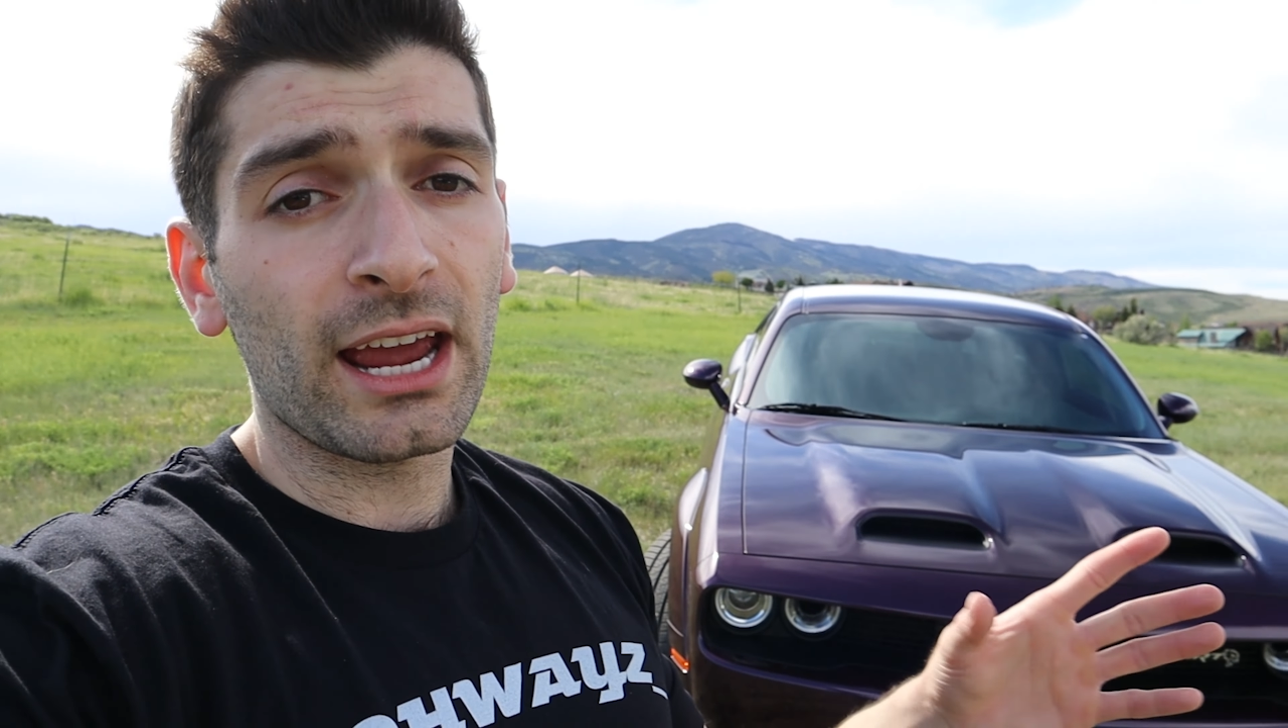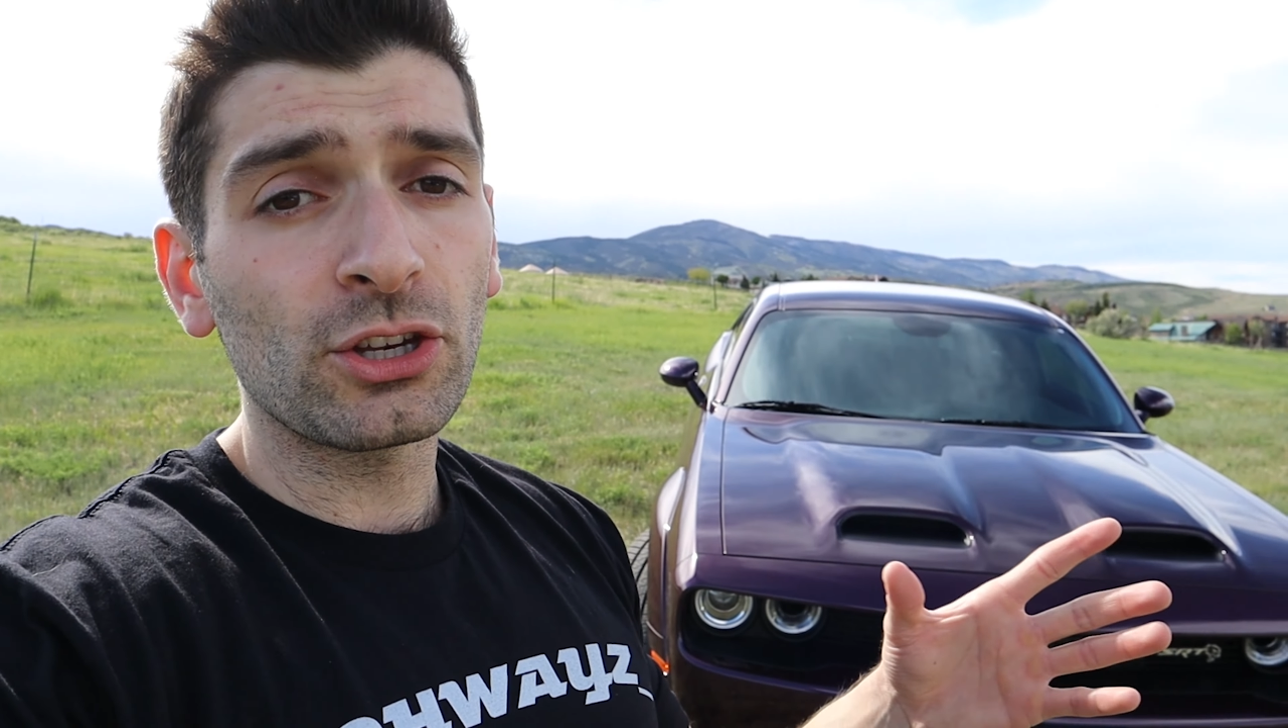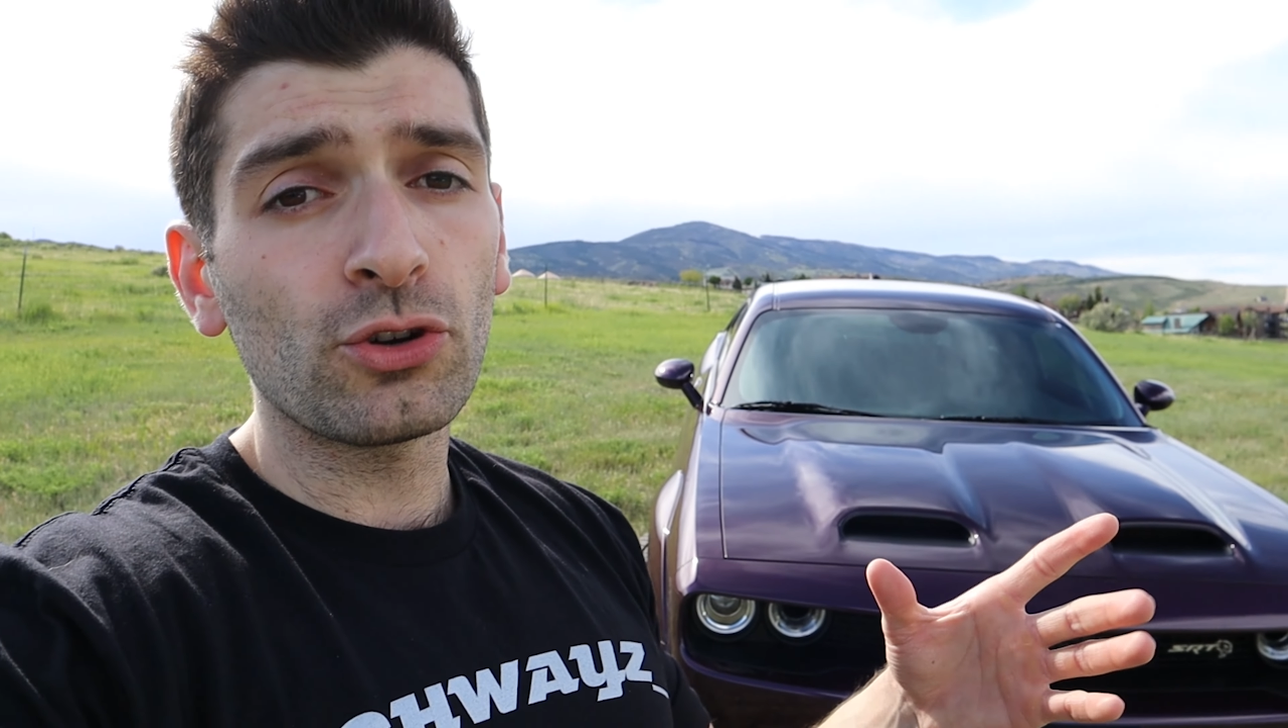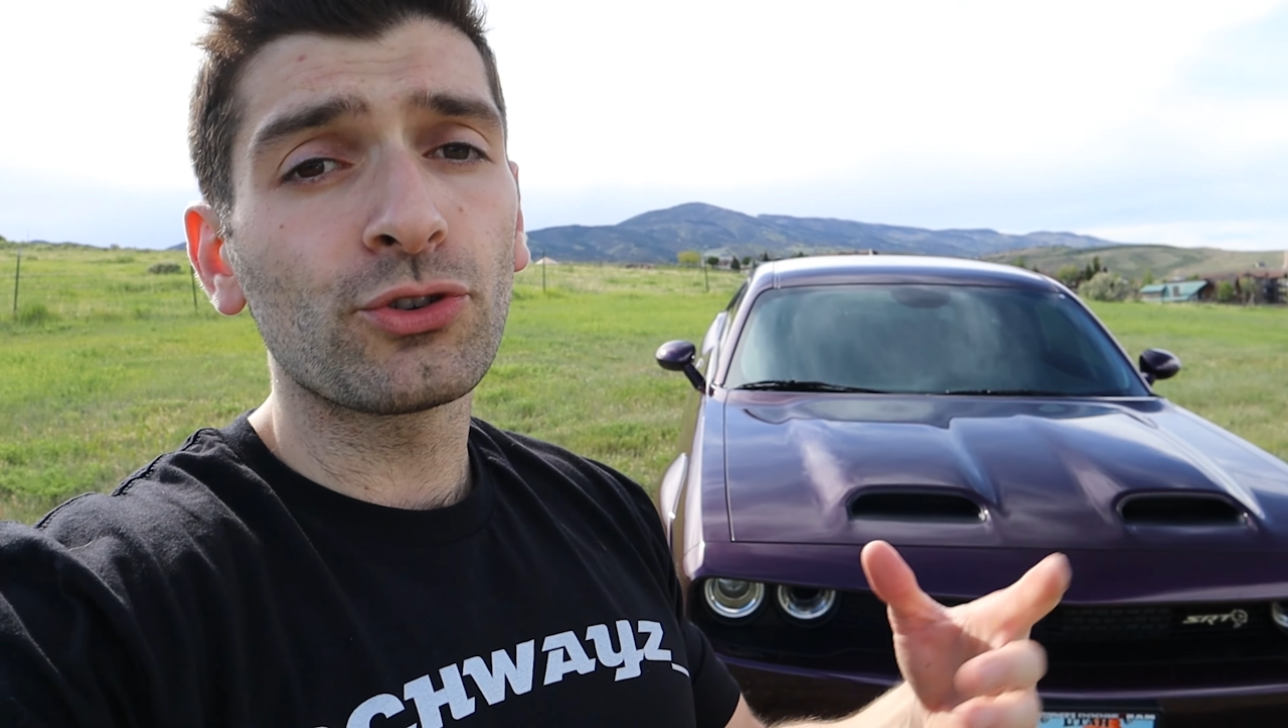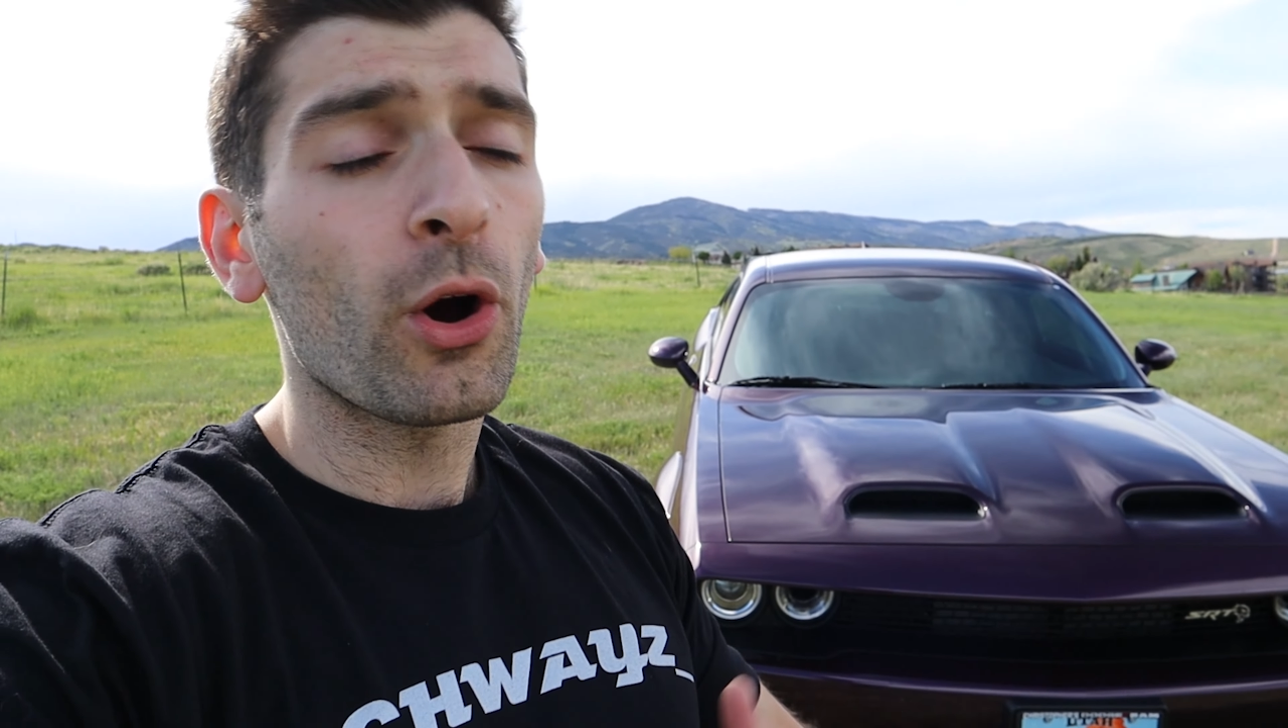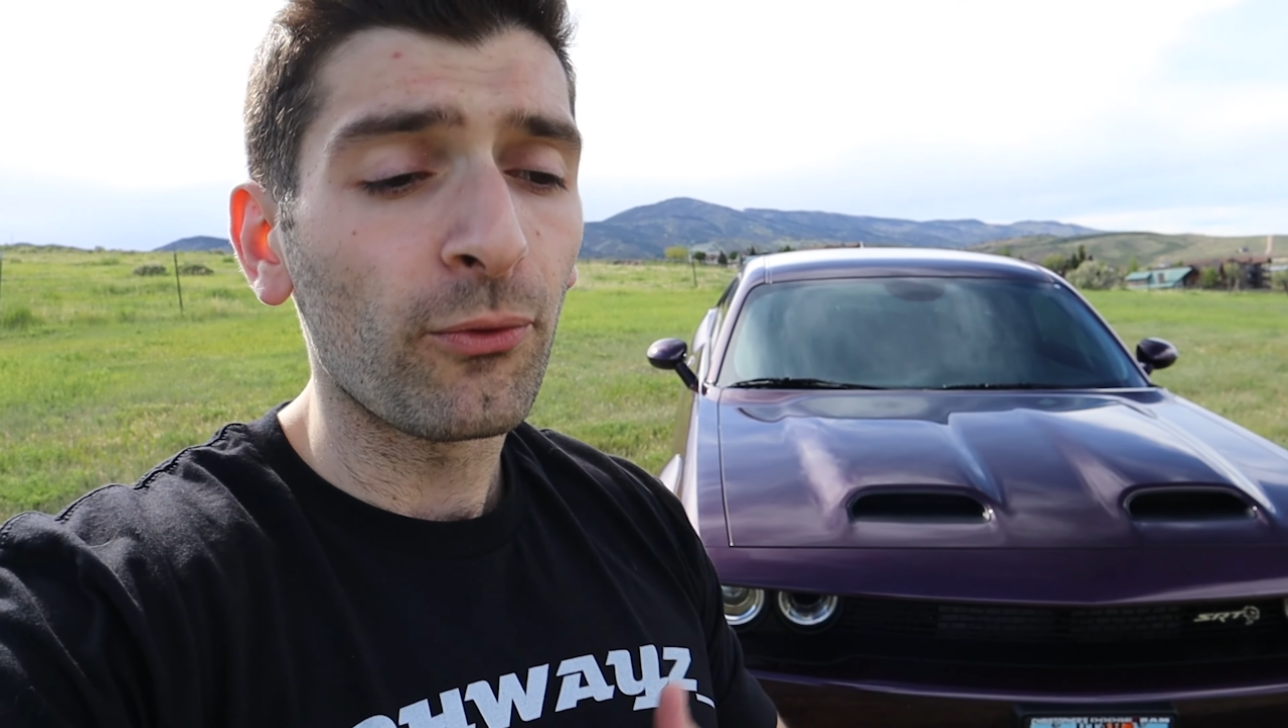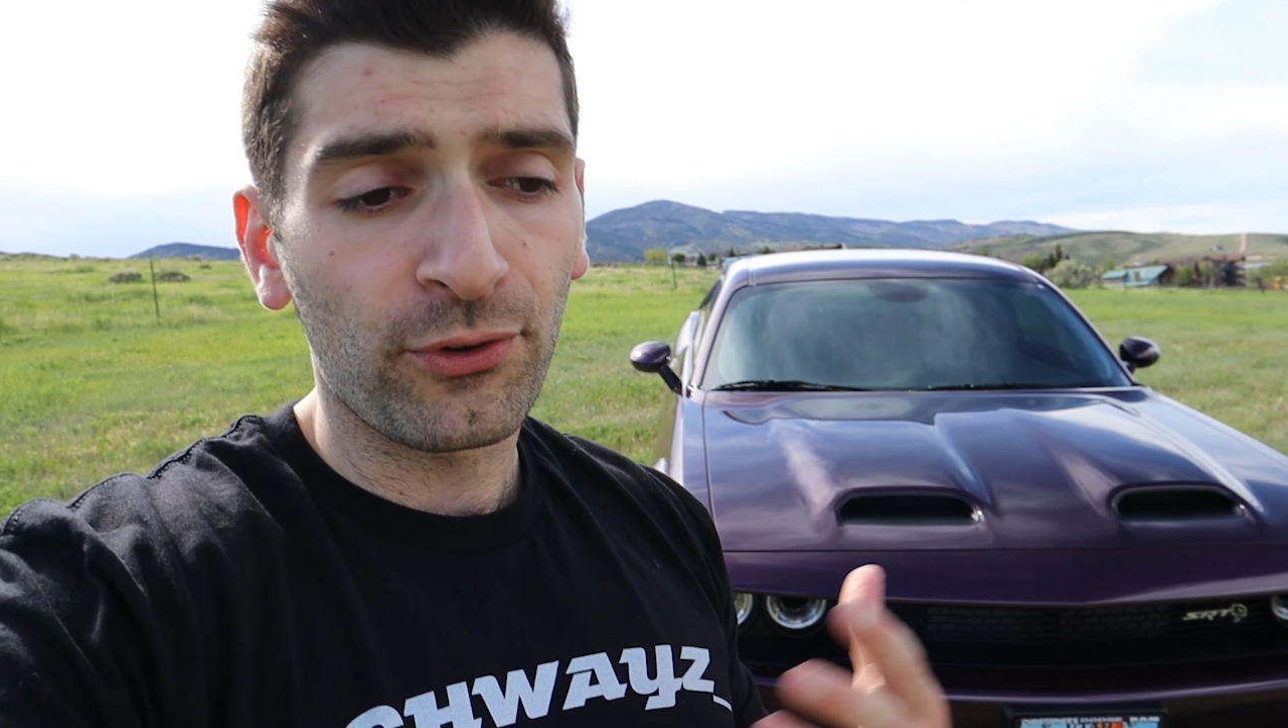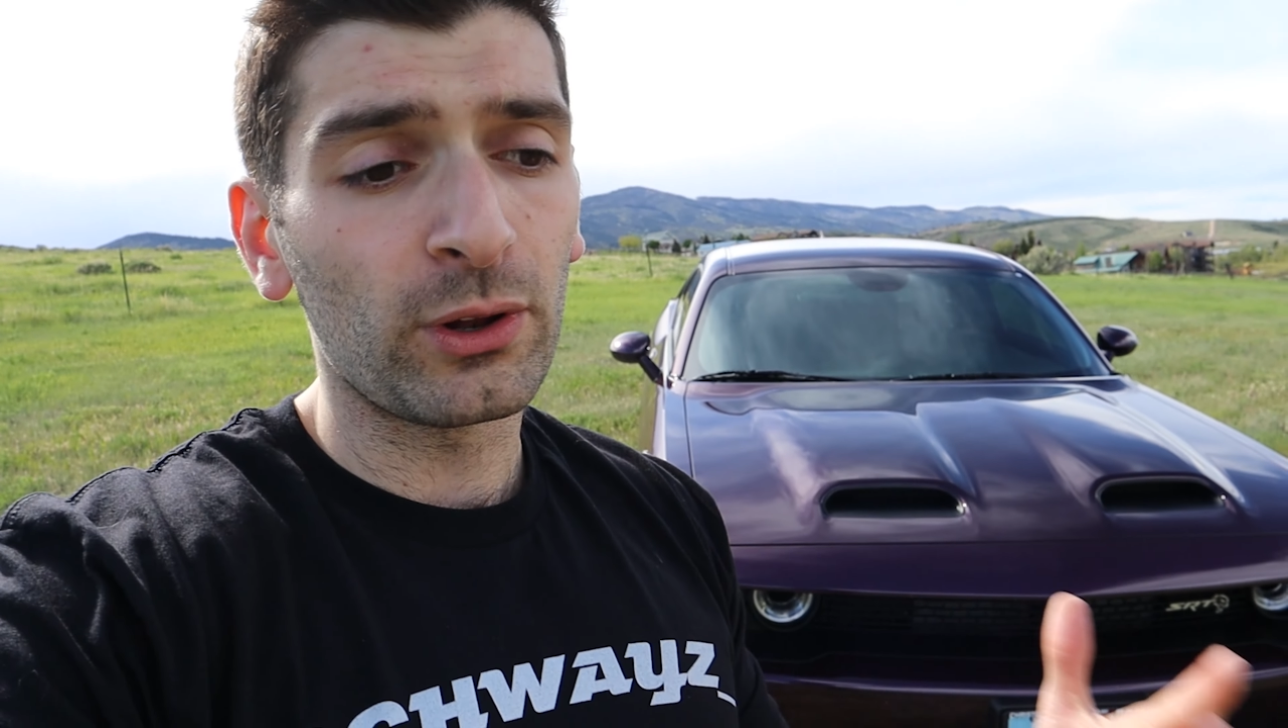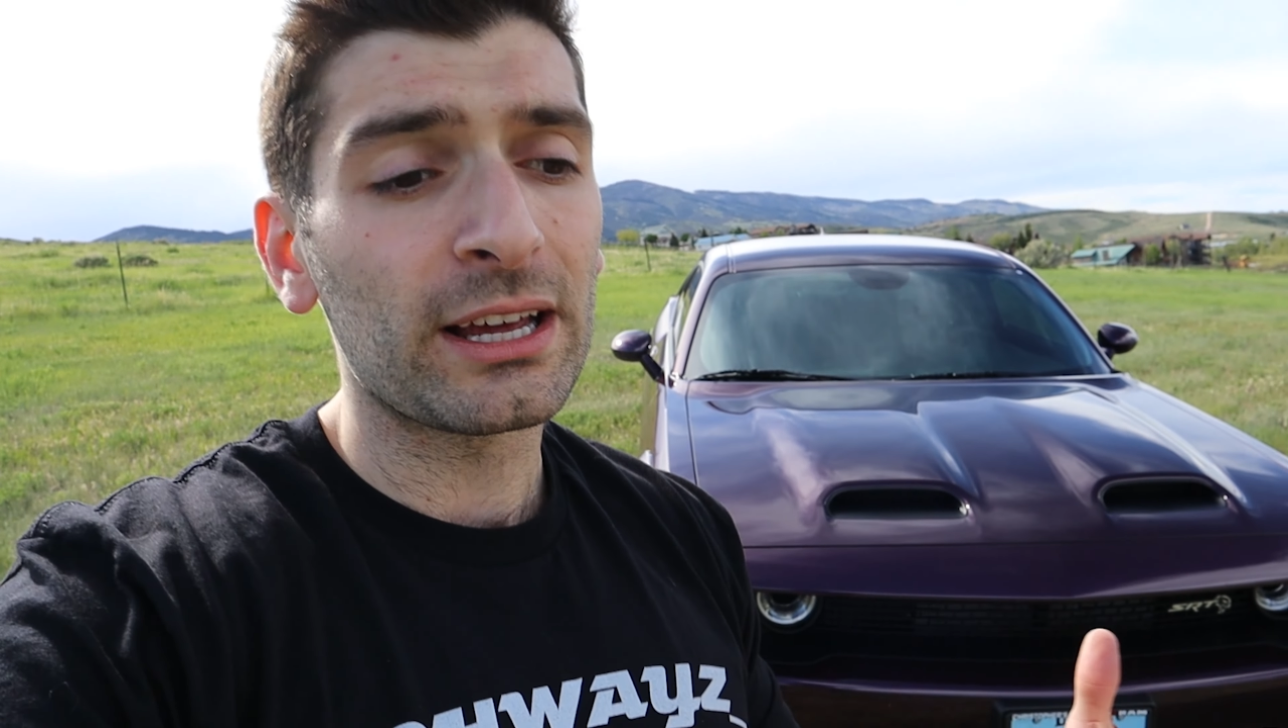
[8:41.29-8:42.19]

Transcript: and you don't feel